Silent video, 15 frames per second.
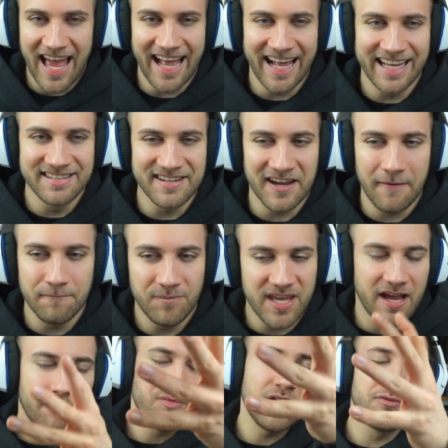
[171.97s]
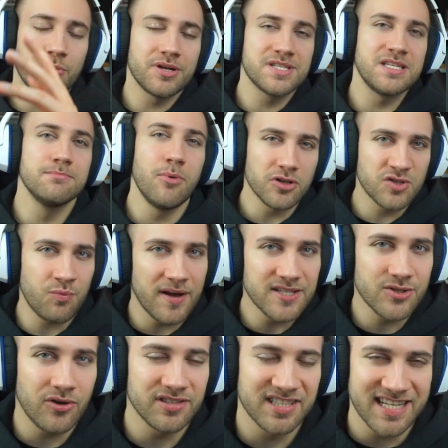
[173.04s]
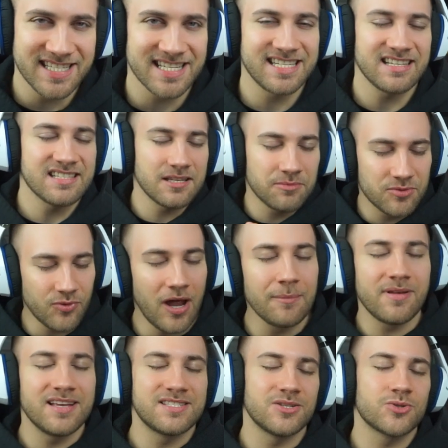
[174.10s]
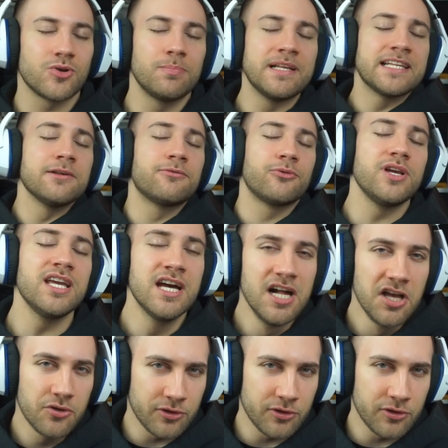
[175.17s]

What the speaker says: And, yeah, if you want to see more Twice content, as I said, subscribe, guys. It is completely free.